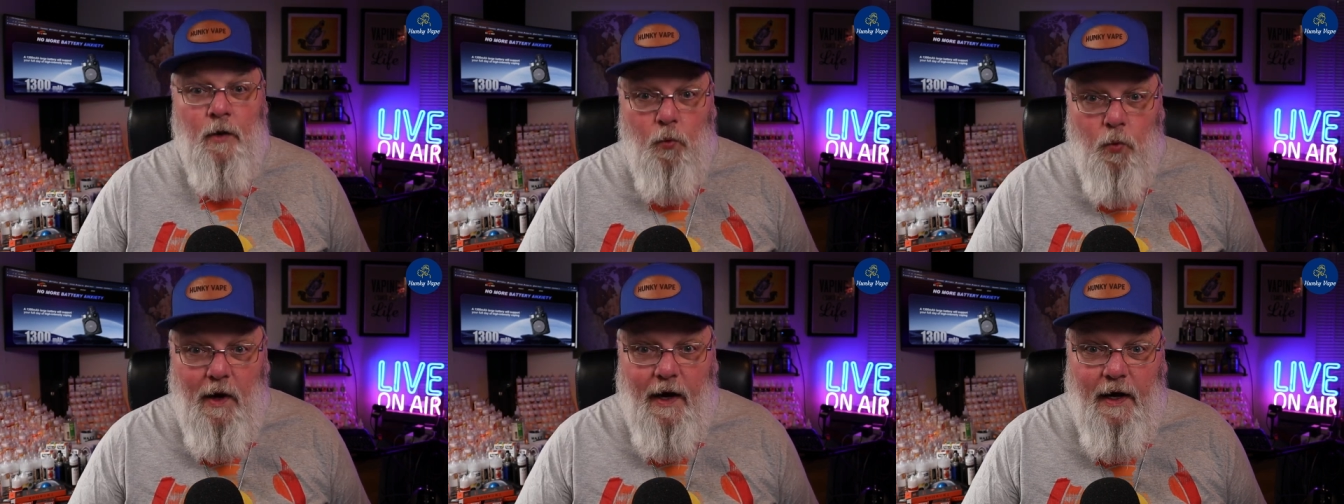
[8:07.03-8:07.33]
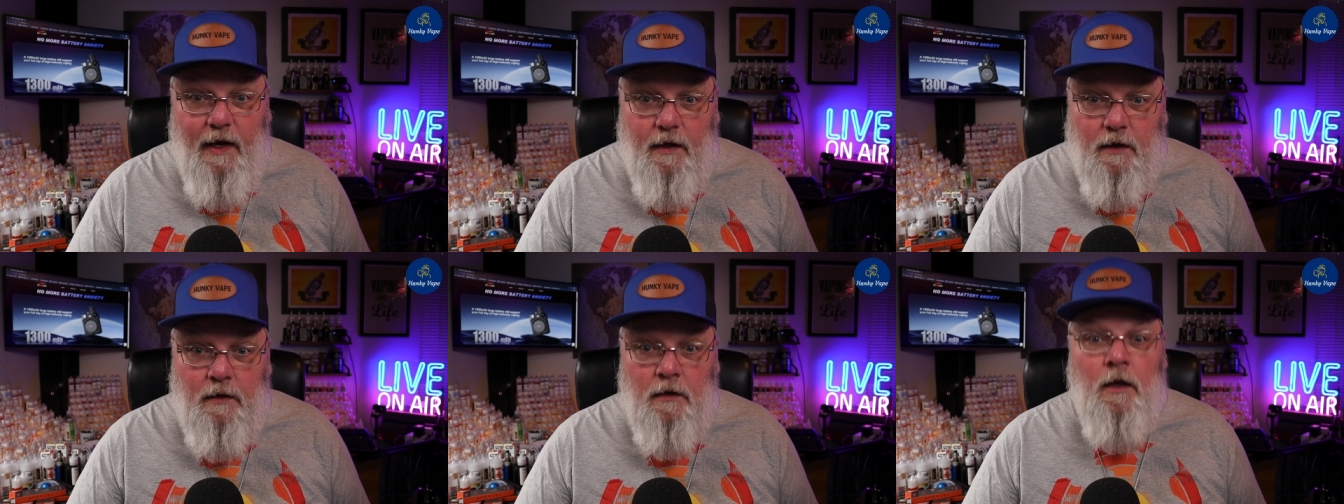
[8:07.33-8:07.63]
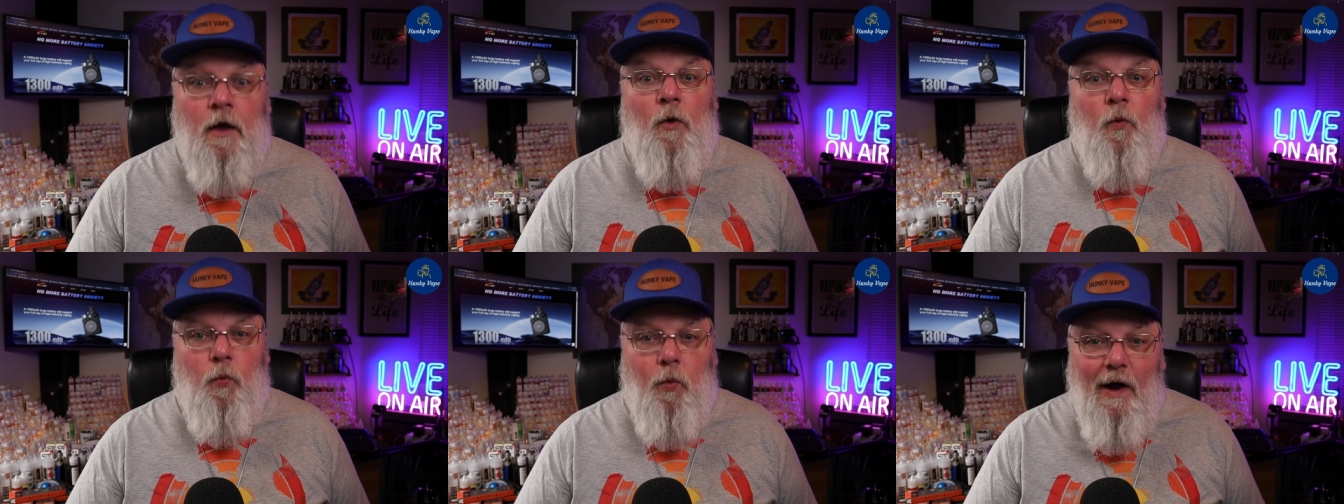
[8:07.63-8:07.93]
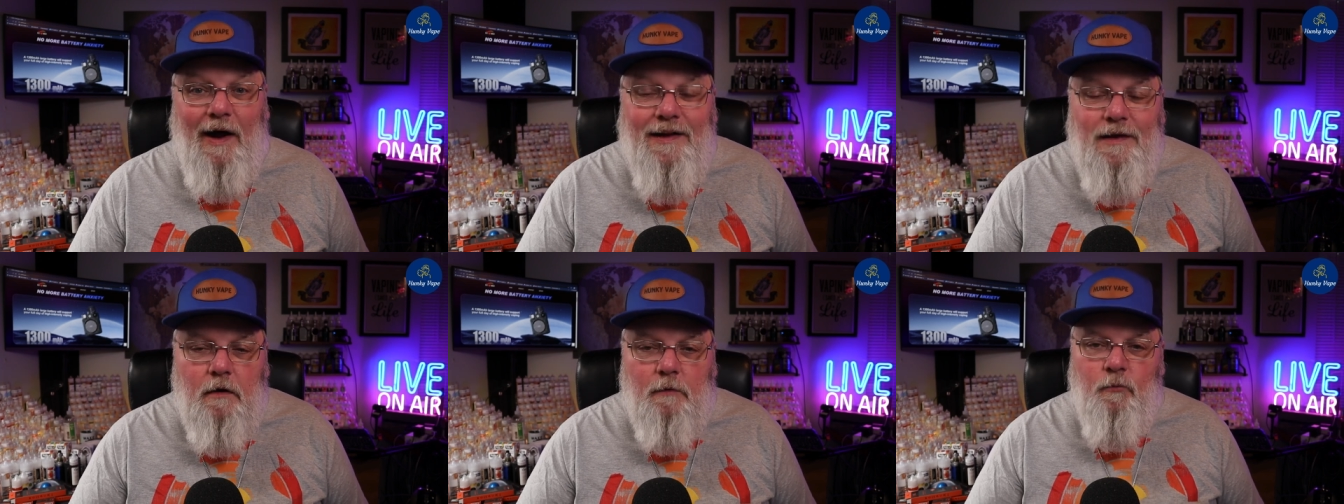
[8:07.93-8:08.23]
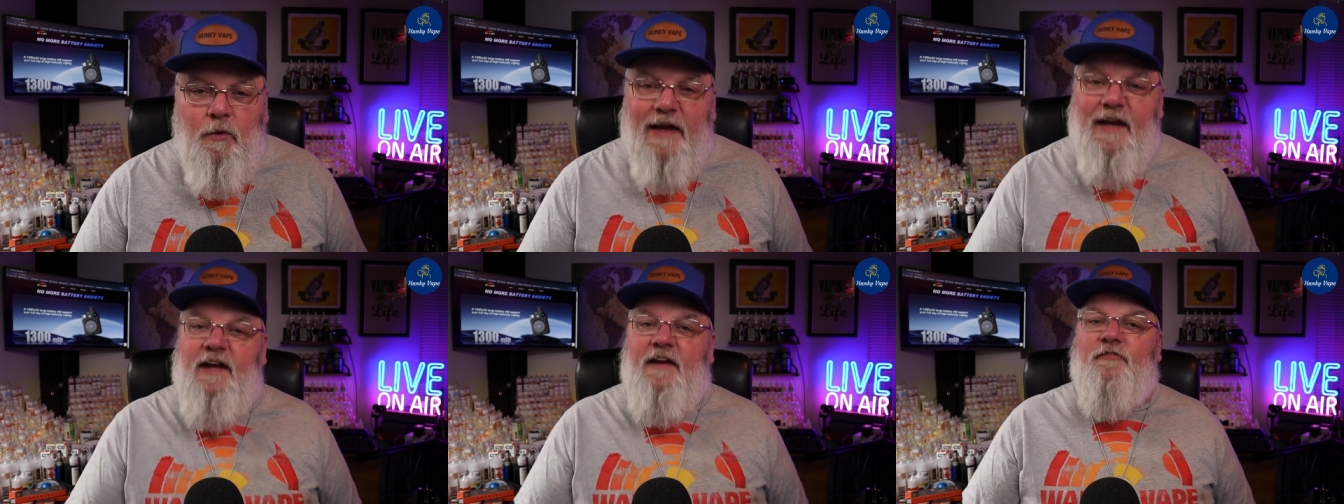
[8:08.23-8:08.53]
Well, while I'm
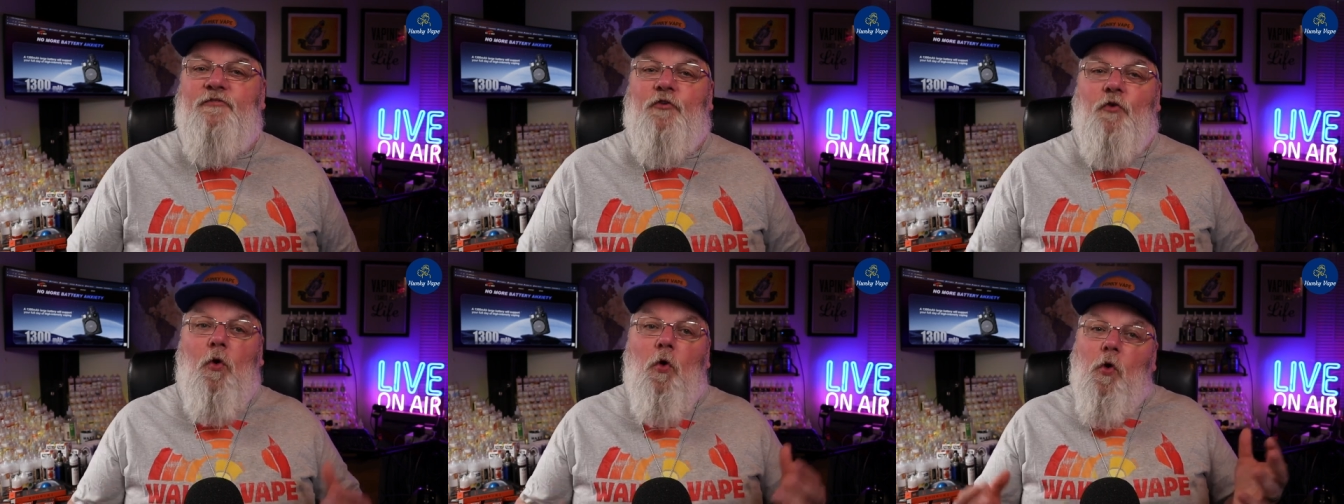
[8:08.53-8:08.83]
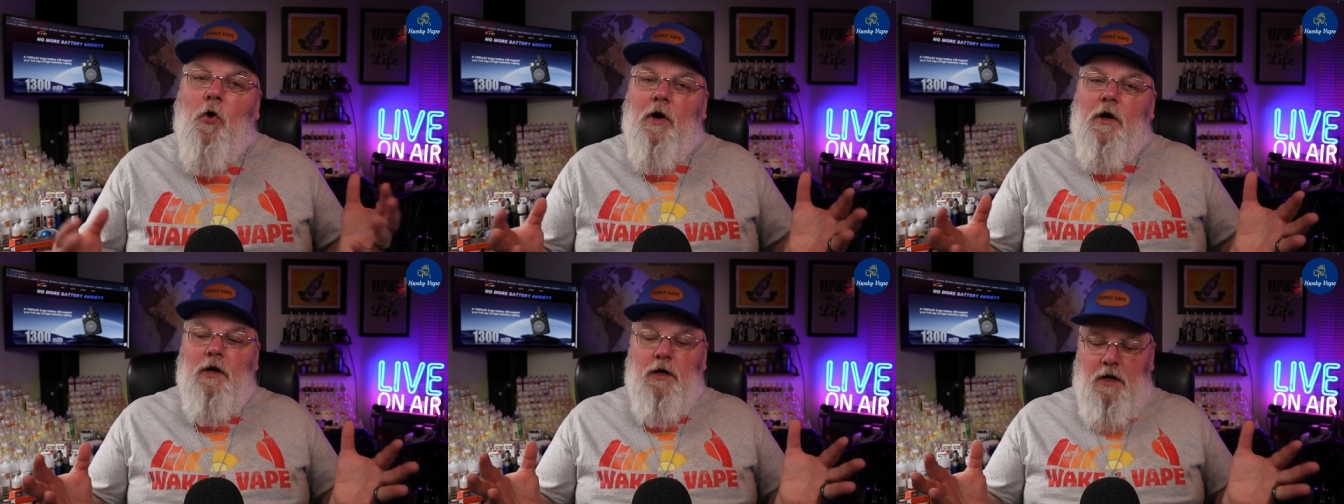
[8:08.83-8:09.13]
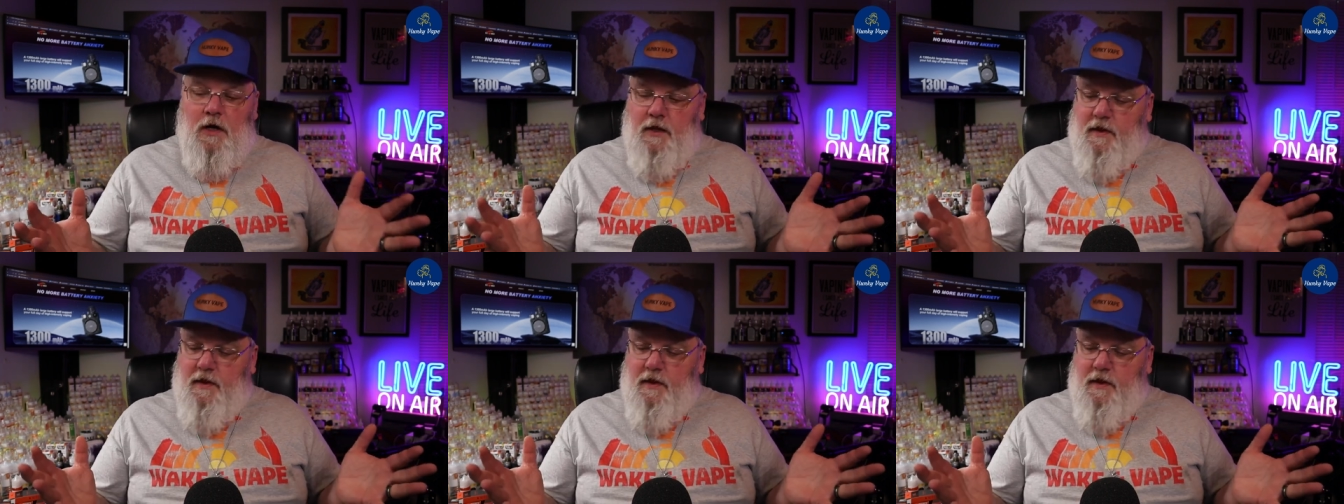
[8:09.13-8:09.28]
waiting for